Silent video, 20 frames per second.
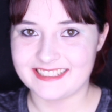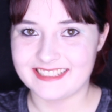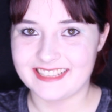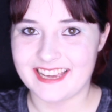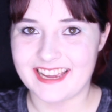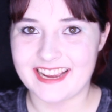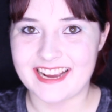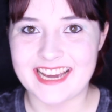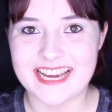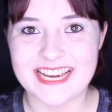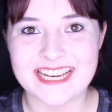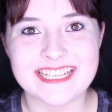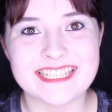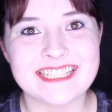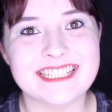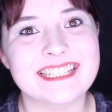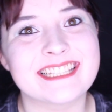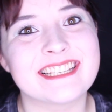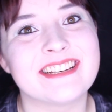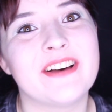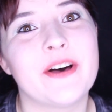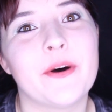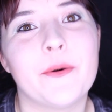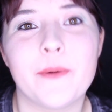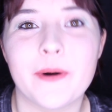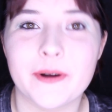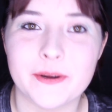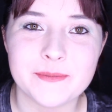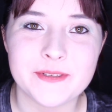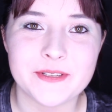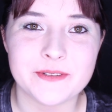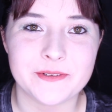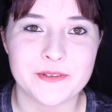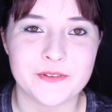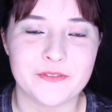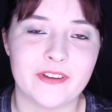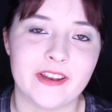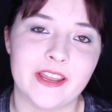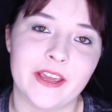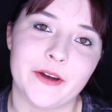Hey guys, welcome to a
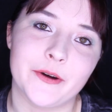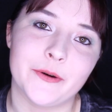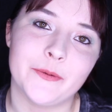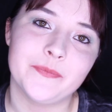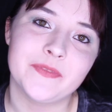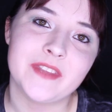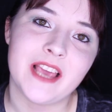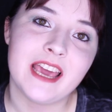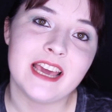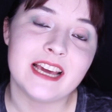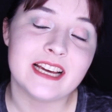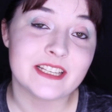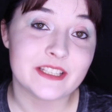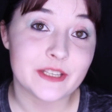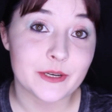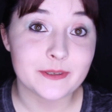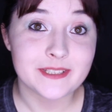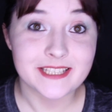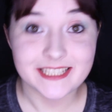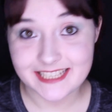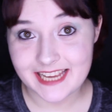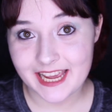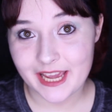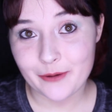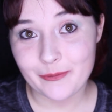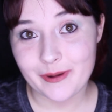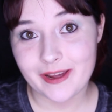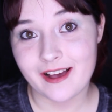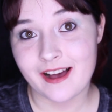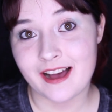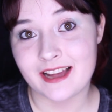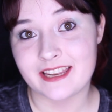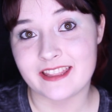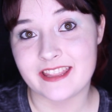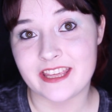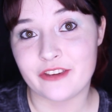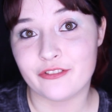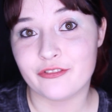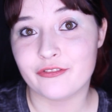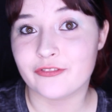new video. So today we got
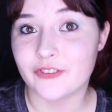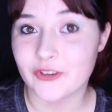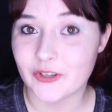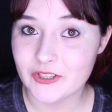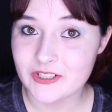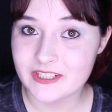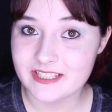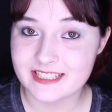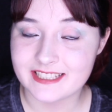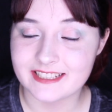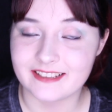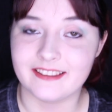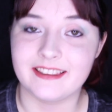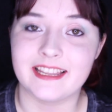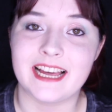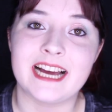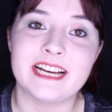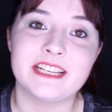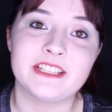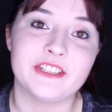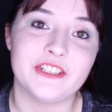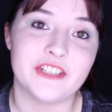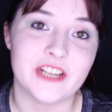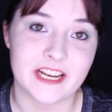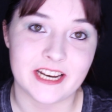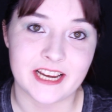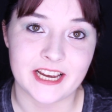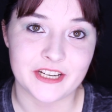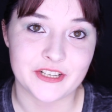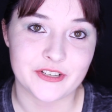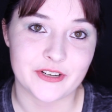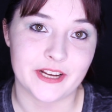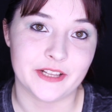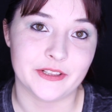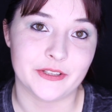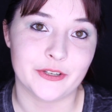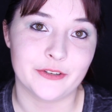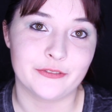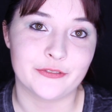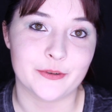the first Last Jedi
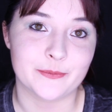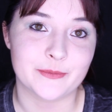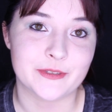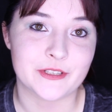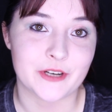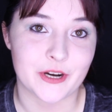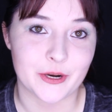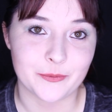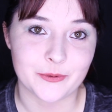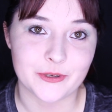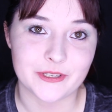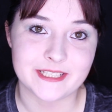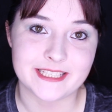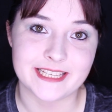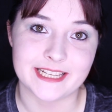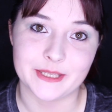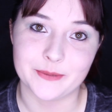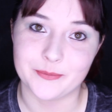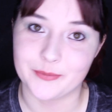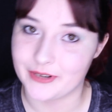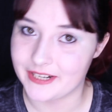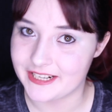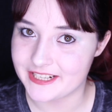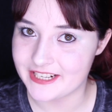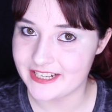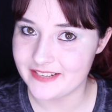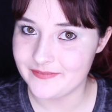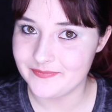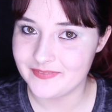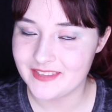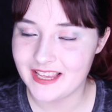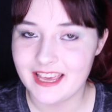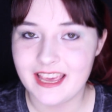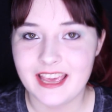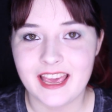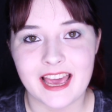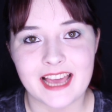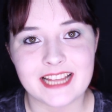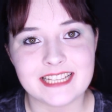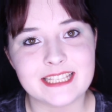trailer from Star Wars Celebration,
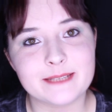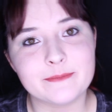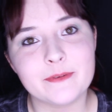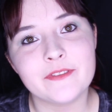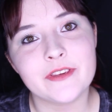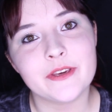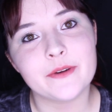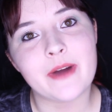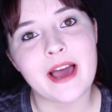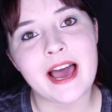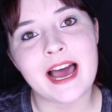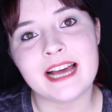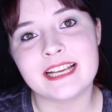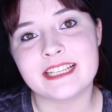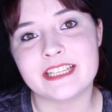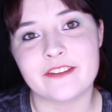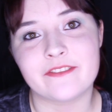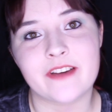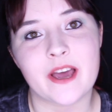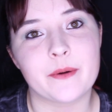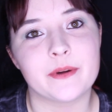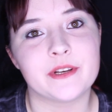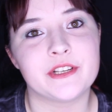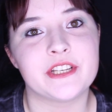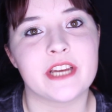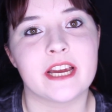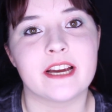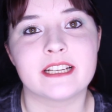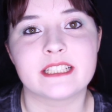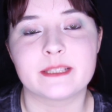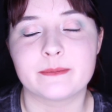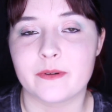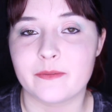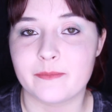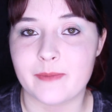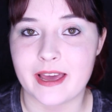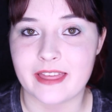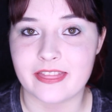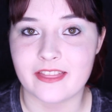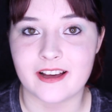and some of you asked if I would share some of
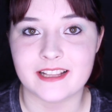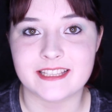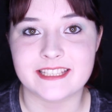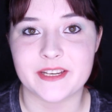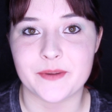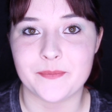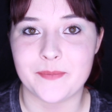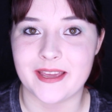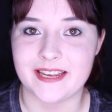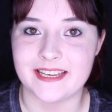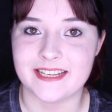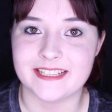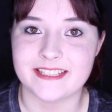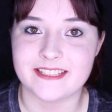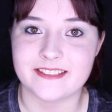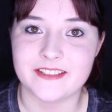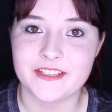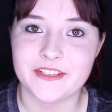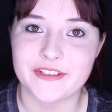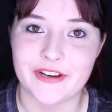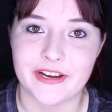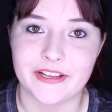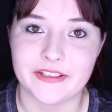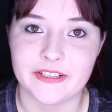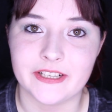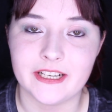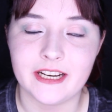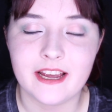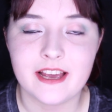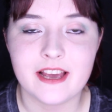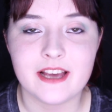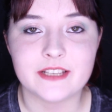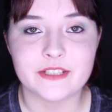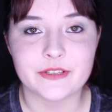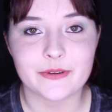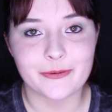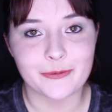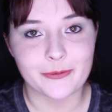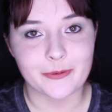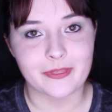my thoughts and opinions on the trailer,
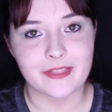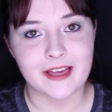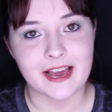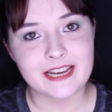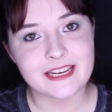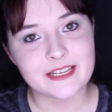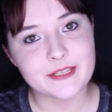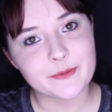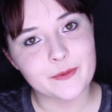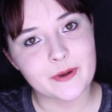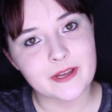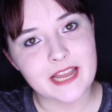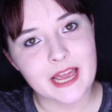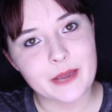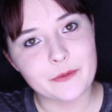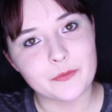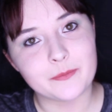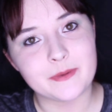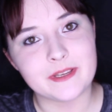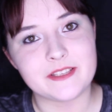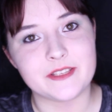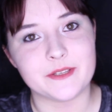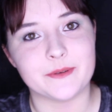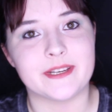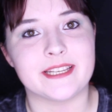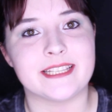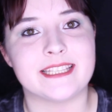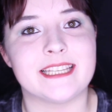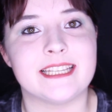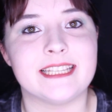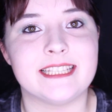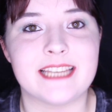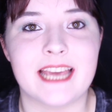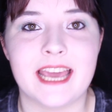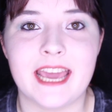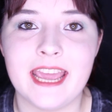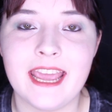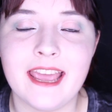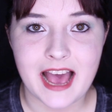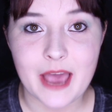so that is what I will be doing
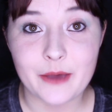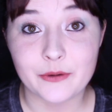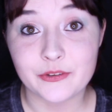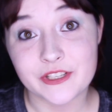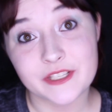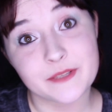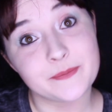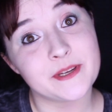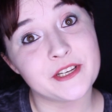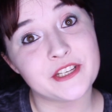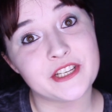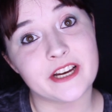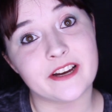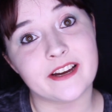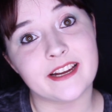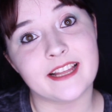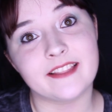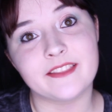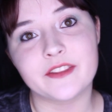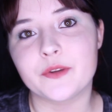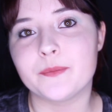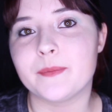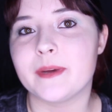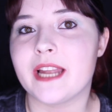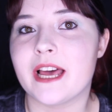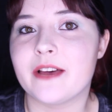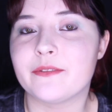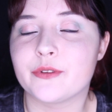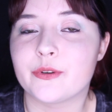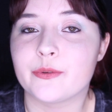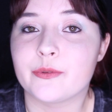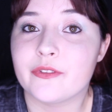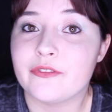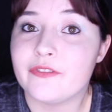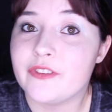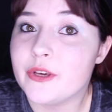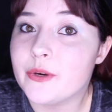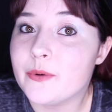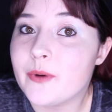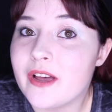today. I will just be sharing a little bit of a
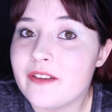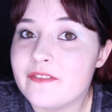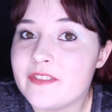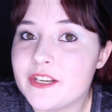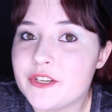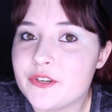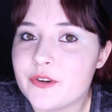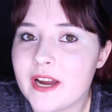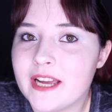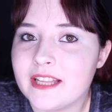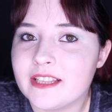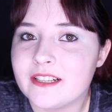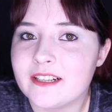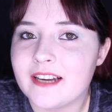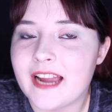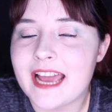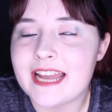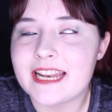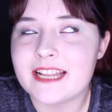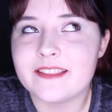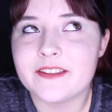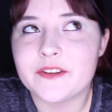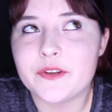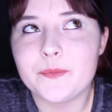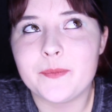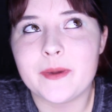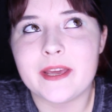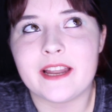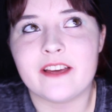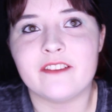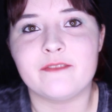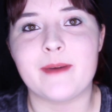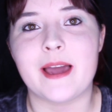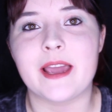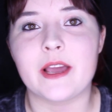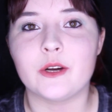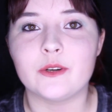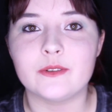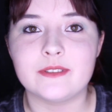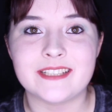review of the trailer and a little bit of
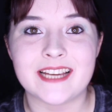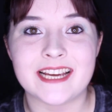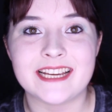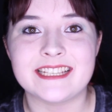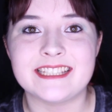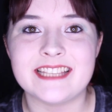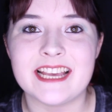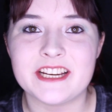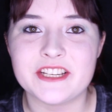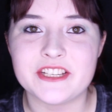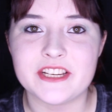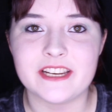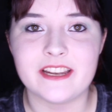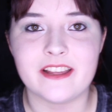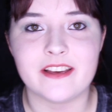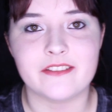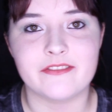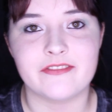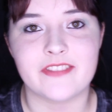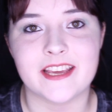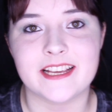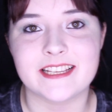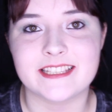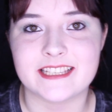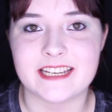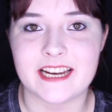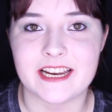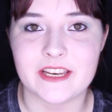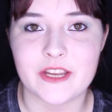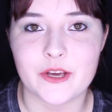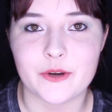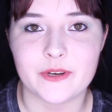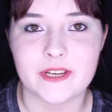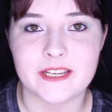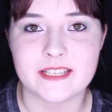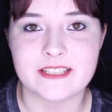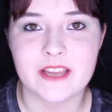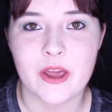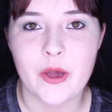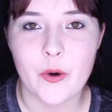my own dissection of things that I
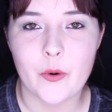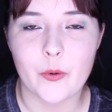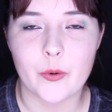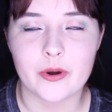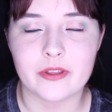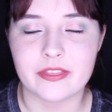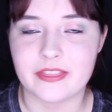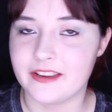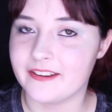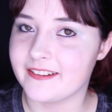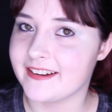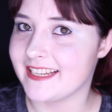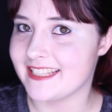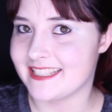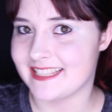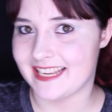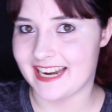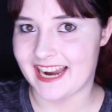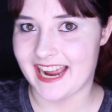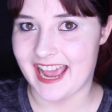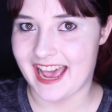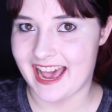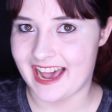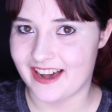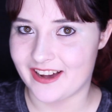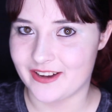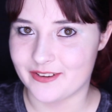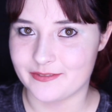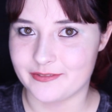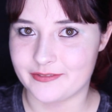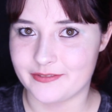notice or theories that I have.